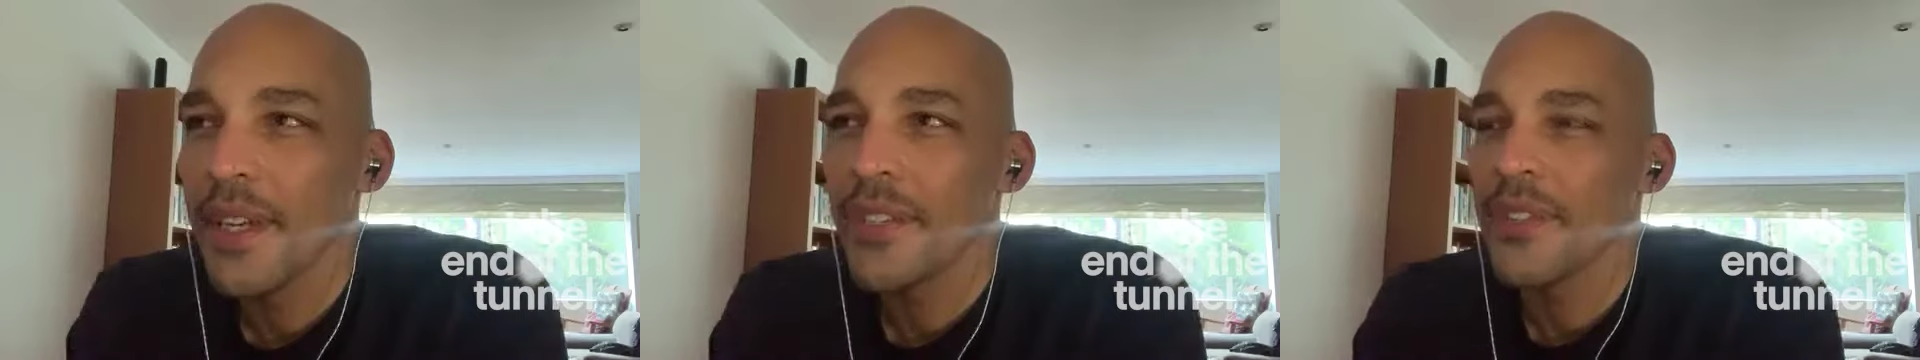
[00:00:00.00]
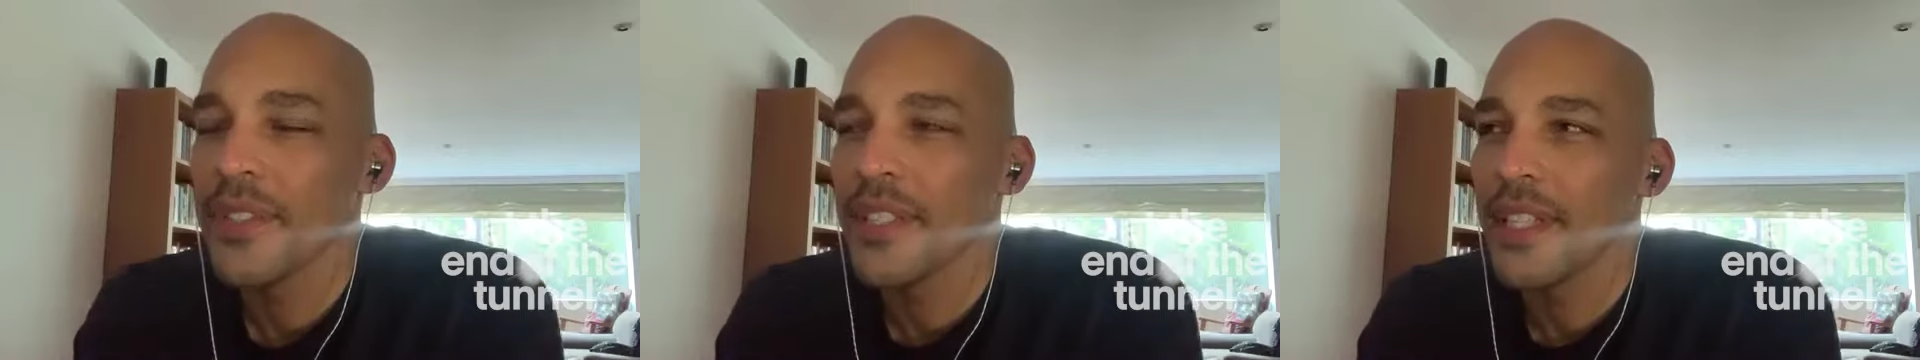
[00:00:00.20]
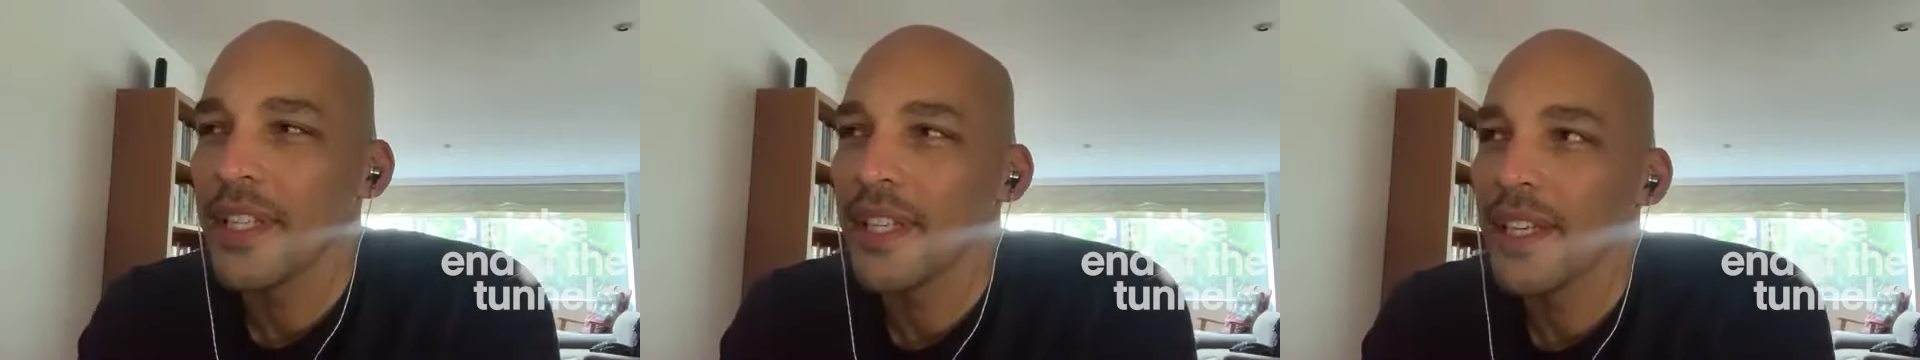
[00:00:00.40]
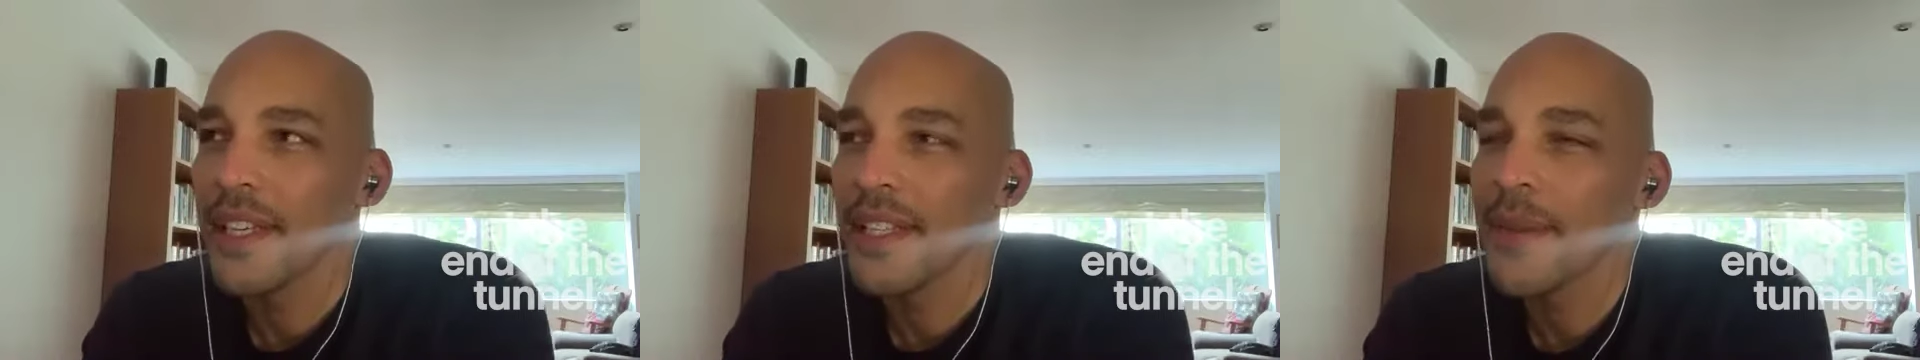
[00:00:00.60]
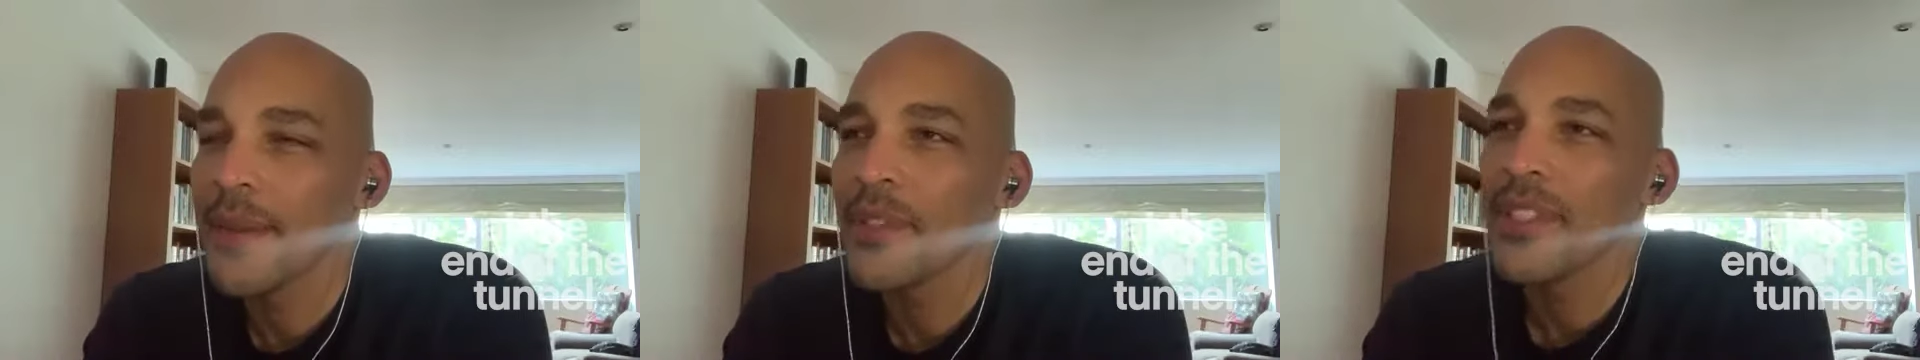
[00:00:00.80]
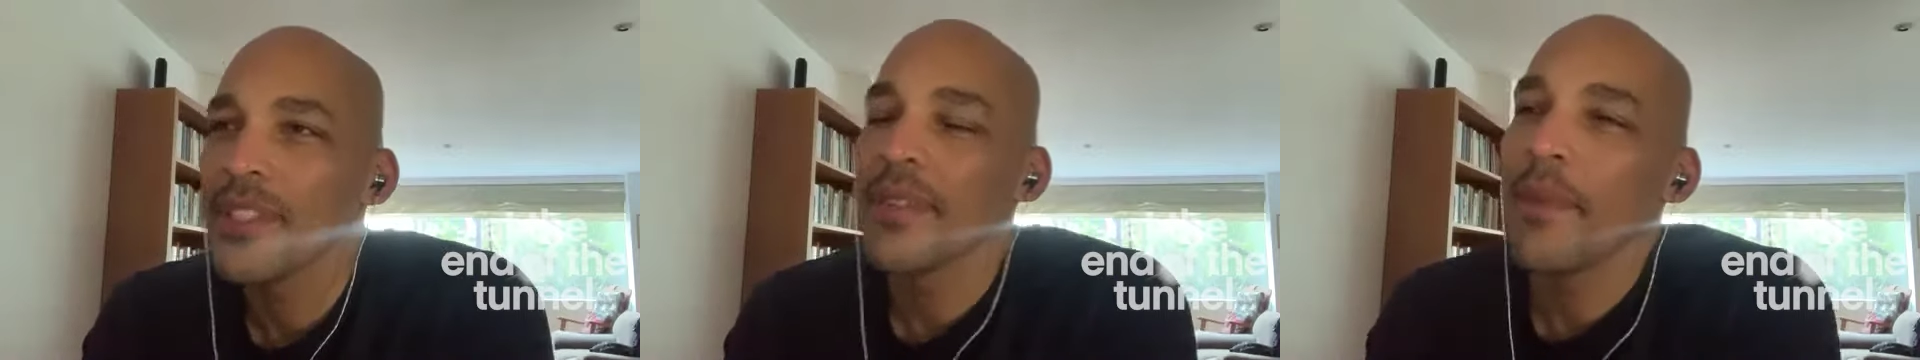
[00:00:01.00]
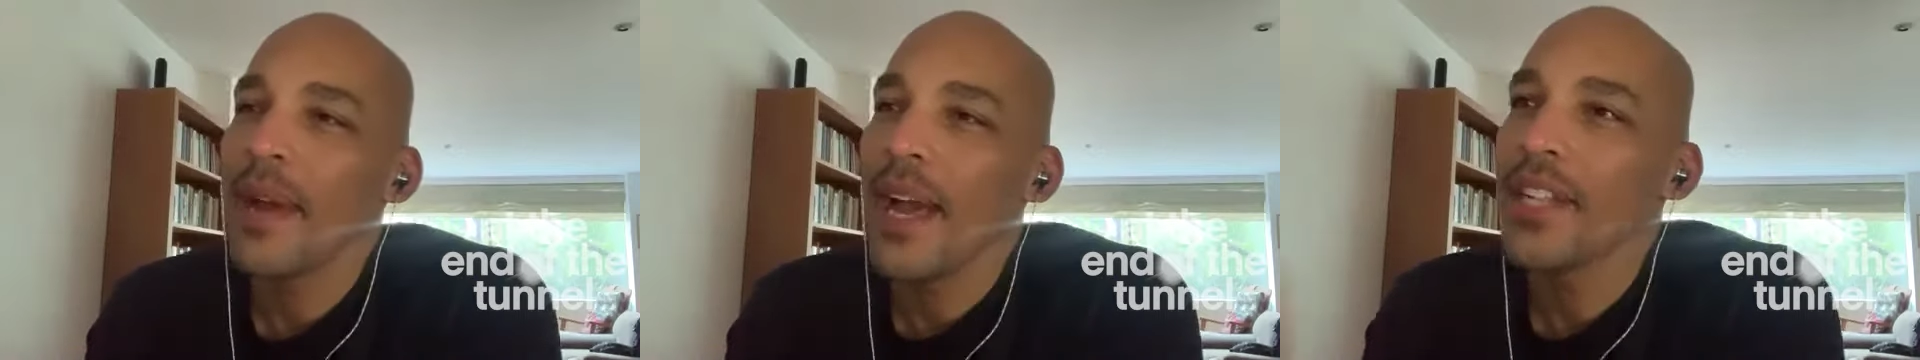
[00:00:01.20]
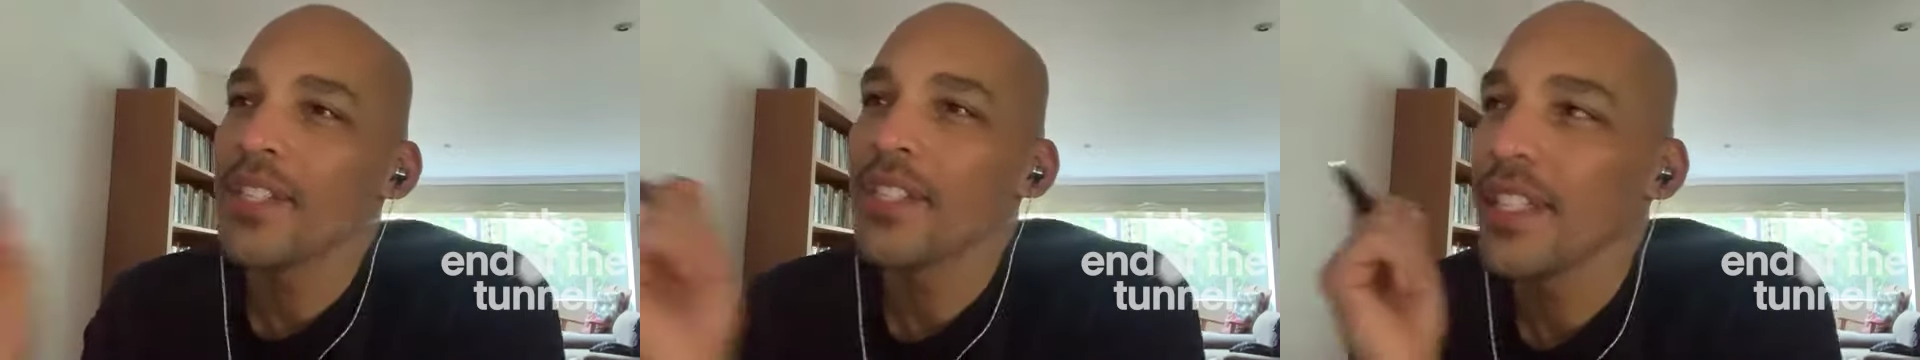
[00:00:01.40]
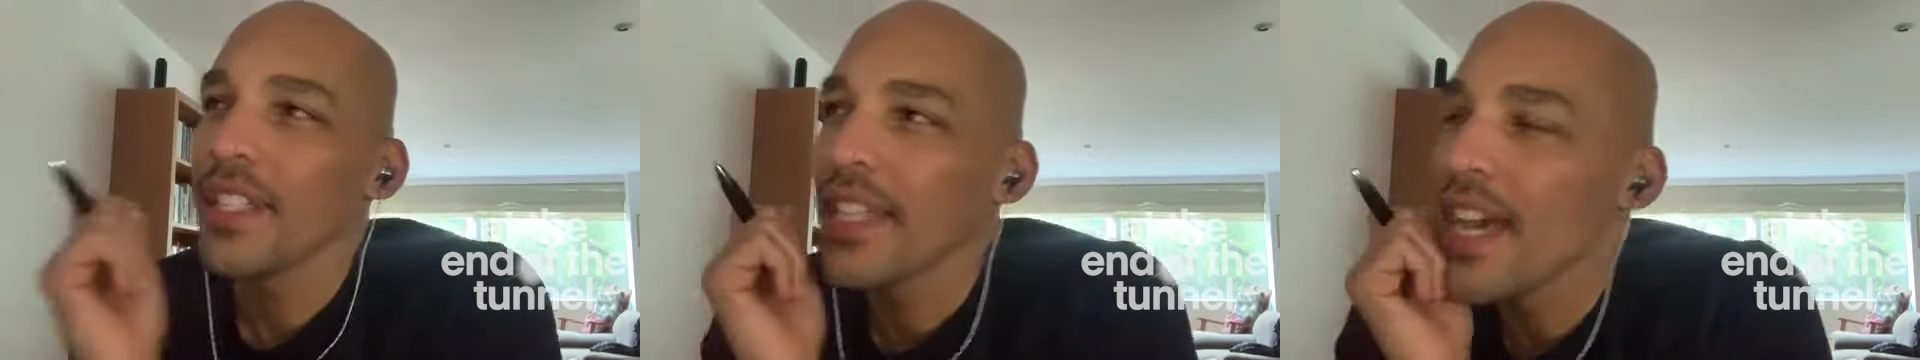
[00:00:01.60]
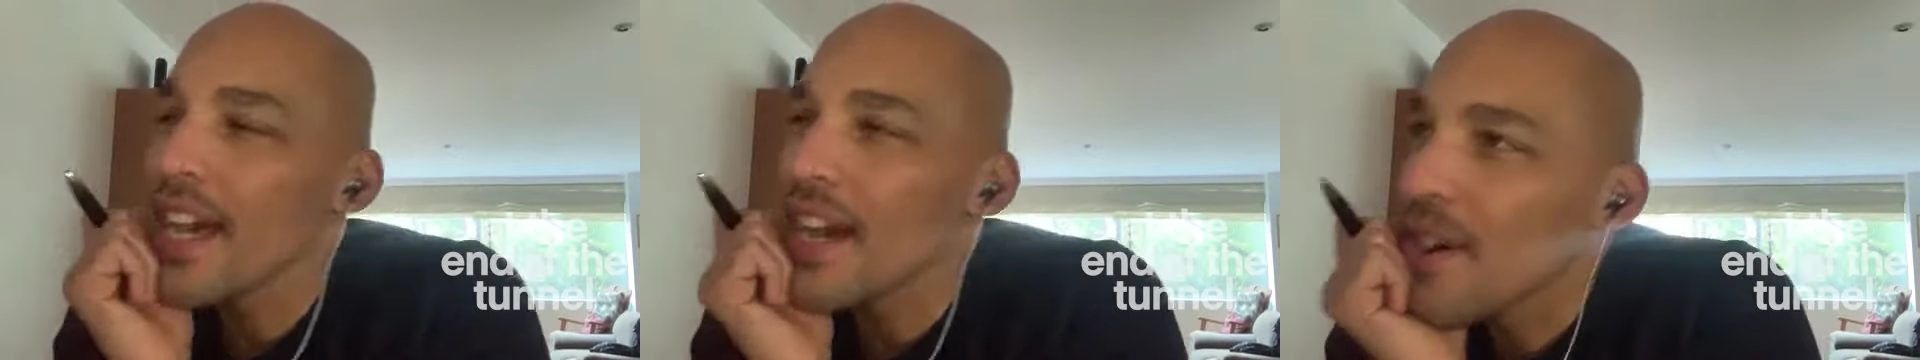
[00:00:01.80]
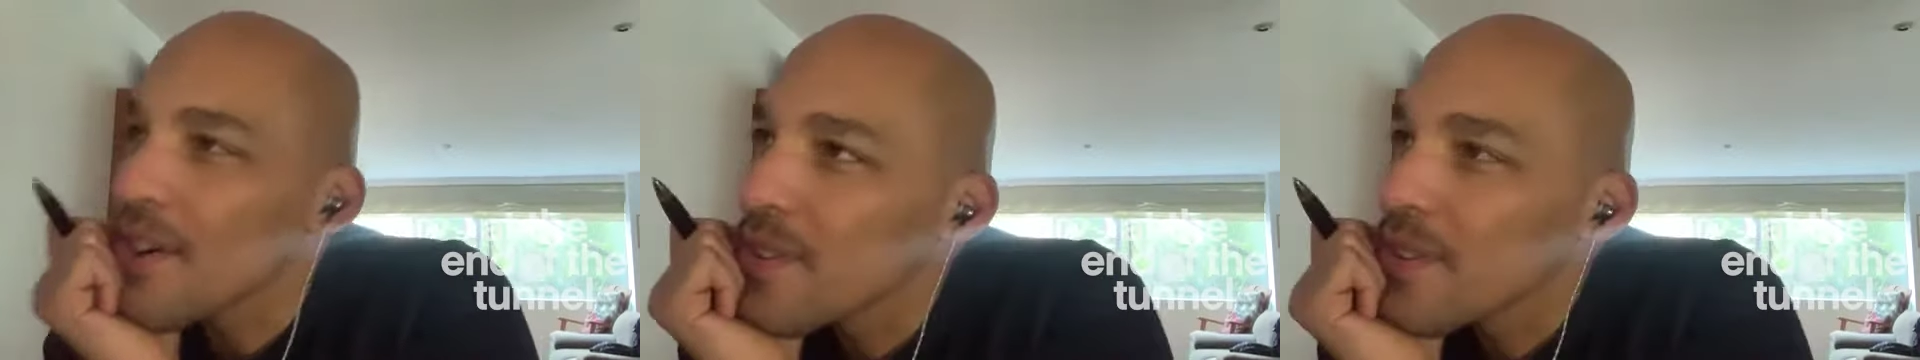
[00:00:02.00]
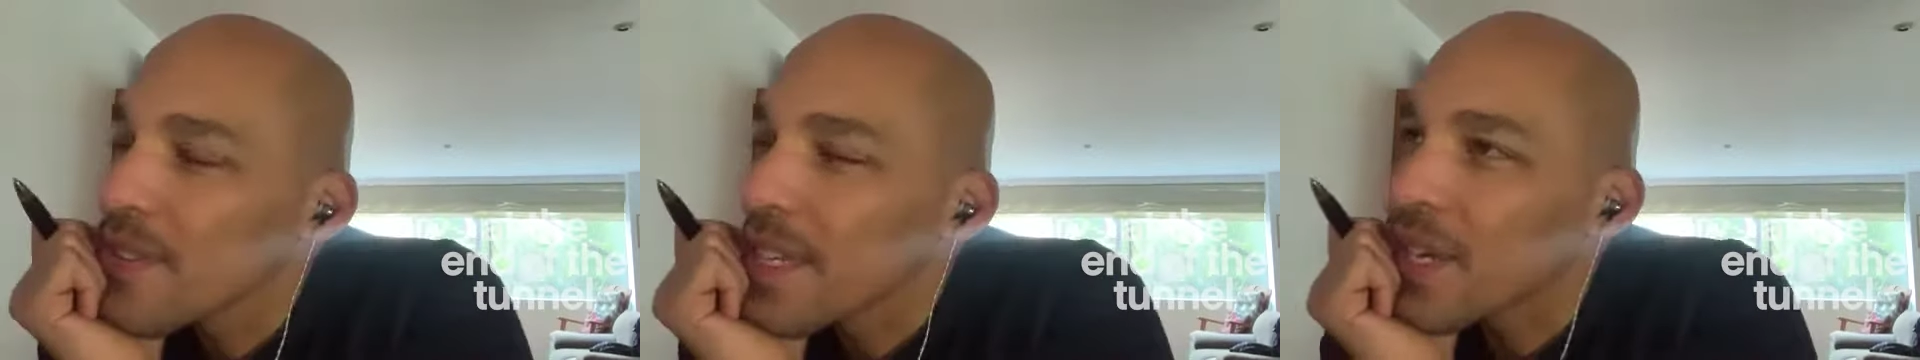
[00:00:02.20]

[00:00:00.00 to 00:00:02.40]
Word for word: interesting because I'm just imagining now,